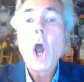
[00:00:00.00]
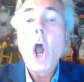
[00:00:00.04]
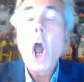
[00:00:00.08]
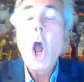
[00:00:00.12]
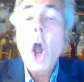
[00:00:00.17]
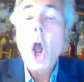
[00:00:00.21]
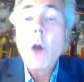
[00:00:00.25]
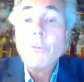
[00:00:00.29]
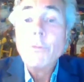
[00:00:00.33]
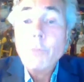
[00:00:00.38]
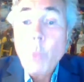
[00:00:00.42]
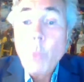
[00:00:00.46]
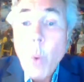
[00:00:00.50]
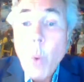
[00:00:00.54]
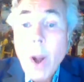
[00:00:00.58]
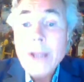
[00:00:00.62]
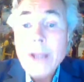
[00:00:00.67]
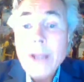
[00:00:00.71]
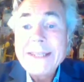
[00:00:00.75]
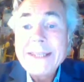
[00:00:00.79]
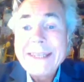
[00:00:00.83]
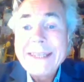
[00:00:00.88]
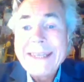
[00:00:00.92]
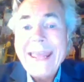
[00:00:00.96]
of
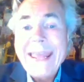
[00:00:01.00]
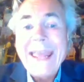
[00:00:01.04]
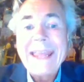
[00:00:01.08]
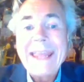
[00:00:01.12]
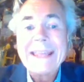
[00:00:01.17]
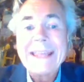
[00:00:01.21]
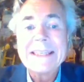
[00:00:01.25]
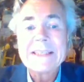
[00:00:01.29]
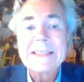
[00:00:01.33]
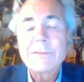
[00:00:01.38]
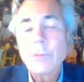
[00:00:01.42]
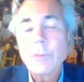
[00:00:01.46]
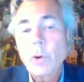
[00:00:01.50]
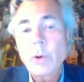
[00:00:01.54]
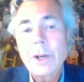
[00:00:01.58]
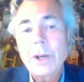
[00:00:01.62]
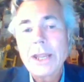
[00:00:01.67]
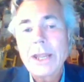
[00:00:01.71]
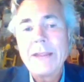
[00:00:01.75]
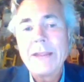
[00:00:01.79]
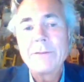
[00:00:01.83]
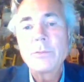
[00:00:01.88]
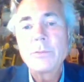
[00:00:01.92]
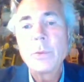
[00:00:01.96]
1 case for
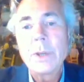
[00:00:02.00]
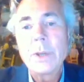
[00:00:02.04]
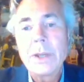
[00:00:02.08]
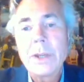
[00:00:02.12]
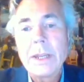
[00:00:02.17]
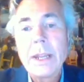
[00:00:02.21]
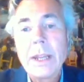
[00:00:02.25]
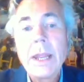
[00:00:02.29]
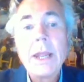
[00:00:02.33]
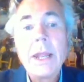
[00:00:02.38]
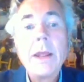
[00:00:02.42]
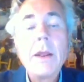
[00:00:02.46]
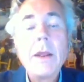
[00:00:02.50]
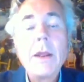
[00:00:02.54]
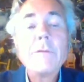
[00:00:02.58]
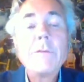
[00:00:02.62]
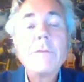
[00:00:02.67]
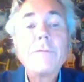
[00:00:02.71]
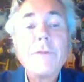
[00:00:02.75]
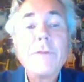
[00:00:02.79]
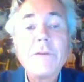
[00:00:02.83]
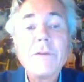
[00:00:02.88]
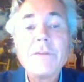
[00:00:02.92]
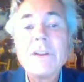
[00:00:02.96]
every
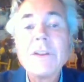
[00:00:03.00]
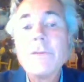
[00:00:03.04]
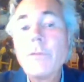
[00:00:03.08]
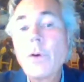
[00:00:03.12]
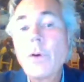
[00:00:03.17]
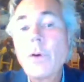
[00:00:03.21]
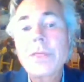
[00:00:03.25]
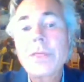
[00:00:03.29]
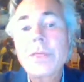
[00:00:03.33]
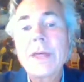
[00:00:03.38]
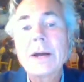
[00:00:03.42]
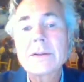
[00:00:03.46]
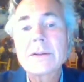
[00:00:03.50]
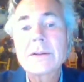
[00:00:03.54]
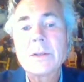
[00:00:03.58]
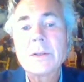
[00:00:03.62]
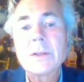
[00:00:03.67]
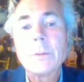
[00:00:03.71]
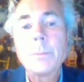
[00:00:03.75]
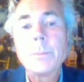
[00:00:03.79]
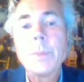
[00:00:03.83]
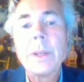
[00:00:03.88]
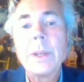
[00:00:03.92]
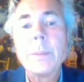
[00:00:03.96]

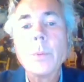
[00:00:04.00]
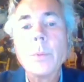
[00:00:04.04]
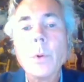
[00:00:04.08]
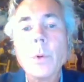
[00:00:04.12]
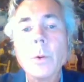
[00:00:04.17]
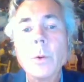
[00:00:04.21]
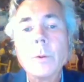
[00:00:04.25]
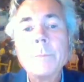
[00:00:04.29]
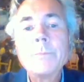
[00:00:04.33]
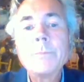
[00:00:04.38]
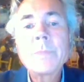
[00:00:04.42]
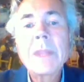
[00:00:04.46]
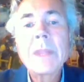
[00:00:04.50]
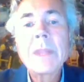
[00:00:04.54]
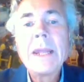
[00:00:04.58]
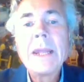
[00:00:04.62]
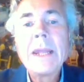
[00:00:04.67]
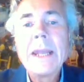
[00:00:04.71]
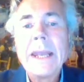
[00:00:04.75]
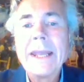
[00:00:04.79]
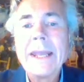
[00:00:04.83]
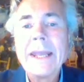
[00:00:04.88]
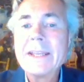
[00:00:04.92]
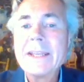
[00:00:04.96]
54,000 people.
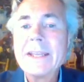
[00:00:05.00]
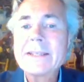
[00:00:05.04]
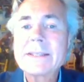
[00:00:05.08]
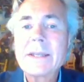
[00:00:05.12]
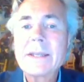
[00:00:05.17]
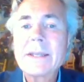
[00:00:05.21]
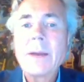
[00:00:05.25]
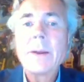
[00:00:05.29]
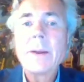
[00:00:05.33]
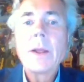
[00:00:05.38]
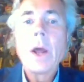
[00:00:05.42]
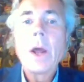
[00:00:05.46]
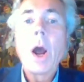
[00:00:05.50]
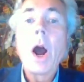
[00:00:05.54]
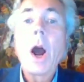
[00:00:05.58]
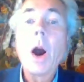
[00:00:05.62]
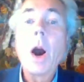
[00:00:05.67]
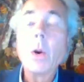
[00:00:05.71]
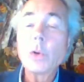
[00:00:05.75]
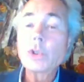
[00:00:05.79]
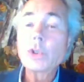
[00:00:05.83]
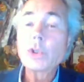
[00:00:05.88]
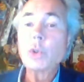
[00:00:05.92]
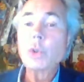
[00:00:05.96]
It is
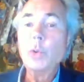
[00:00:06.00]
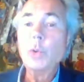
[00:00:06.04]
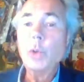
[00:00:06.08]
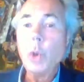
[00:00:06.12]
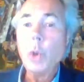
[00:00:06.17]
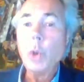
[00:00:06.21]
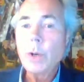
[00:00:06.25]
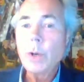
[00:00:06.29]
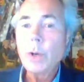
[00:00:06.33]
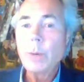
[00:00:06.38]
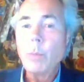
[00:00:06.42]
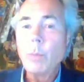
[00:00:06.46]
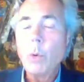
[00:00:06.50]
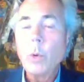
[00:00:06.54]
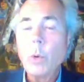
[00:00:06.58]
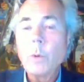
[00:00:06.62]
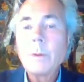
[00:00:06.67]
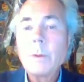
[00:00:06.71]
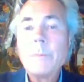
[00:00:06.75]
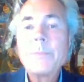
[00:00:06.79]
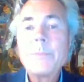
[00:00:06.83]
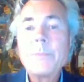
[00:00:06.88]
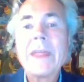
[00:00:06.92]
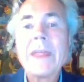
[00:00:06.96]
also
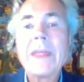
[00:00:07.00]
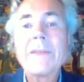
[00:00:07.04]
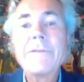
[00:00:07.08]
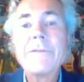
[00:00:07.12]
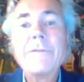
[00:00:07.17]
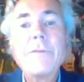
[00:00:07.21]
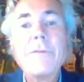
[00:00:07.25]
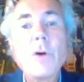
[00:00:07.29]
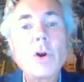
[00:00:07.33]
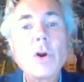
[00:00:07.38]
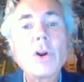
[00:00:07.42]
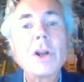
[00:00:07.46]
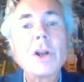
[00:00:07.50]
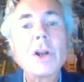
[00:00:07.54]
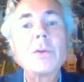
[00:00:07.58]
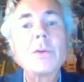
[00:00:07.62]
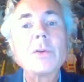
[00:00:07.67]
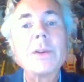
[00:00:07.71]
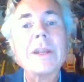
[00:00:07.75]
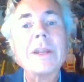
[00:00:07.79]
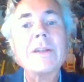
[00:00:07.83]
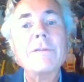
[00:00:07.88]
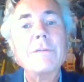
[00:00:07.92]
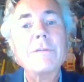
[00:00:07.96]
notable that
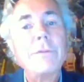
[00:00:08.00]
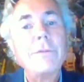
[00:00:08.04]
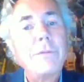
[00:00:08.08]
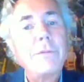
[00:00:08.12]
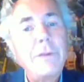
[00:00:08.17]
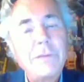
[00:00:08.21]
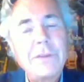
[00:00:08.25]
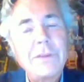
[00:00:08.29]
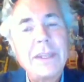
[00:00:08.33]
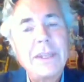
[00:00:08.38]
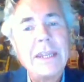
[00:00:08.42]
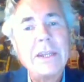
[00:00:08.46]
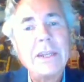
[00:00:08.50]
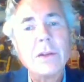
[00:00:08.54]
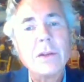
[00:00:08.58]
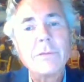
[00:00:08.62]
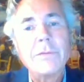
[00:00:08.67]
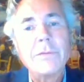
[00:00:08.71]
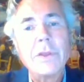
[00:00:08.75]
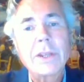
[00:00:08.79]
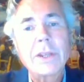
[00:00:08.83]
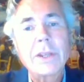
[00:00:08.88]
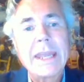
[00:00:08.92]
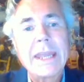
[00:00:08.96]
415
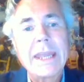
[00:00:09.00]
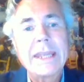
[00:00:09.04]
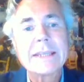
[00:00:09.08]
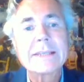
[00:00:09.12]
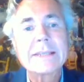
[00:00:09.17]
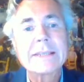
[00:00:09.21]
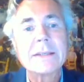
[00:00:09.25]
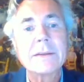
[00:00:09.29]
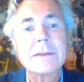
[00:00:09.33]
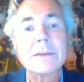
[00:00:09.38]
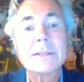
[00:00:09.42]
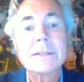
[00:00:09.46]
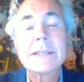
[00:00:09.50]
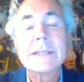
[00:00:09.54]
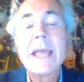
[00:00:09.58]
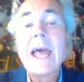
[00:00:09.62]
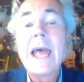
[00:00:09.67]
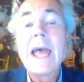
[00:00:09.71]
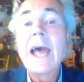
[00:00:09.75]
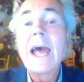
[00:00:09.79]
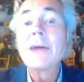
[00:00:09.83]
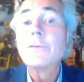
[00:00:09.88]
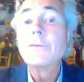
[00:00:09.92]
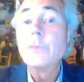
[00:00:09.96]
of the cases
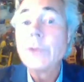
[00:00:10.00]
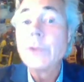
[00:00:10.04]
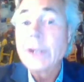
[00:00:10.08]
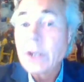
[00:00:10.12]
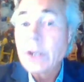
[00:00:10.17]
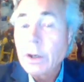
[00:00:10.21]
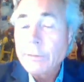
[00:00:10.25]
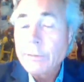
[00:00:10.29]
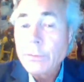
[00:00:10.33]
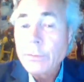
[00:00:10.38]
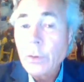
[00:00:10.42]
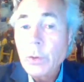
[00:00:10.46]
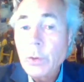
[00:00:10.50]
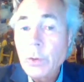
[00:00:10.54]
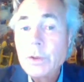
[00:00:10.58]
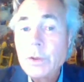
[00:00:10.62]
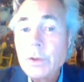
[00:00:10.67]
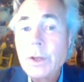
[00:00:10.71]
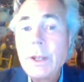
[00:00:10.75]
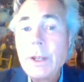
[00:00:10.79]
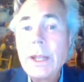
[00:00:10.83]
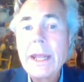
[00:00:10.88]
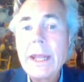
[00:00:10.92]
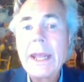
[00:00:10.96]
have
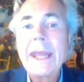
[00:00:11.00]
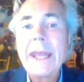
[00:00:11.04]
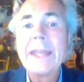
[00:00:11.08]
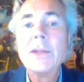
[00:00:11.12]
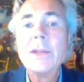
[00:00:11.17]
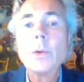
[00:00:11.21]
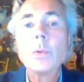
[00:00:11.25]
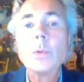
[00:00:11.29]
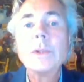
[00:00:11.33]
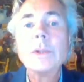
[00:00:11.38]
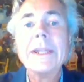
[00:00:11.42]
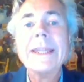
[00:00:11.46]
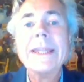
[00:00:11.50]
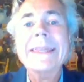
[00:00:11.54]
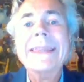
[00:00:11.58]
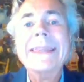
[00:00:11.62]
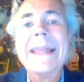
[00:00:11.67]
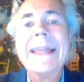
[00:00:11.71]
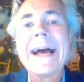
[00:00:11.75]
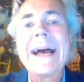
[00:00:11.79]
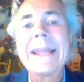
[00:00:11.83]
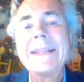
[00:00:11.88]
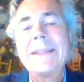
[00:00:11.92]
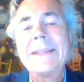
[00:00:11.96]
recovered and only
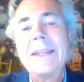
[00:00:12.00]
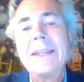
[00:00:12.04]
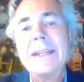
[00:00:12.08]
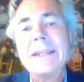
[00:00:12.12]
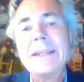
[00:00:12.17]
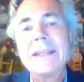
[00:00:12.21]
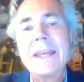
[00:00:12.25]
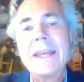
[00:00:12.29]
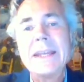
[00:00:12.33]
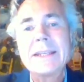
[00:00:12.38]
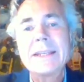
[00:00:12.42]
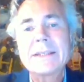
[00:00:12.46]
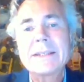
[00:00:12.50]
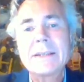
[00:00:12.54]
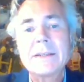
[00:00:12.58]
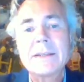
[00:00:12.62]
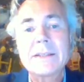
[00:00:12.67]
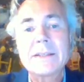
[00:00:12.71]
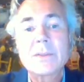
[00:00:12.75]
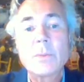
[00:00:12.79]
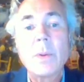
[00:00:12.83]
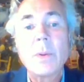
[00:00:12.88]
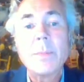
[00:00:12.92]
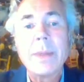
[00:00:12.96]
19
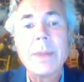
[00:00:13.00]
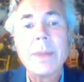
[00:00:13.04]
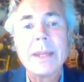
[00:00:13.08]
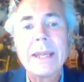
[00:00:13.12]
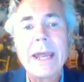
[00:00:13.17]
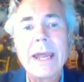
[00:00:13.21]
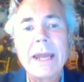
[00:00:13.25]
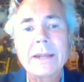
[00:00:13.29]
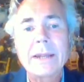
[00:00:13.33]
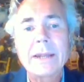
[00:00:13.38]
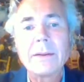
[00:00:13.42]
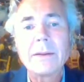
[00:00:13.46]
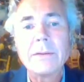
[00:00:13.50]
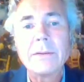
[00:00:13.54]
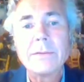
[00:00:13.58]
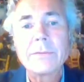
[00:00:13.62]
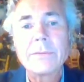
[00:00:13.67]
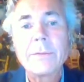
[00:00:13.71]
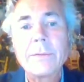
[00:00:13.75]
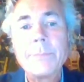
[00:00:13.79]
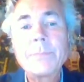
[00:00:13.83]
cases remain active.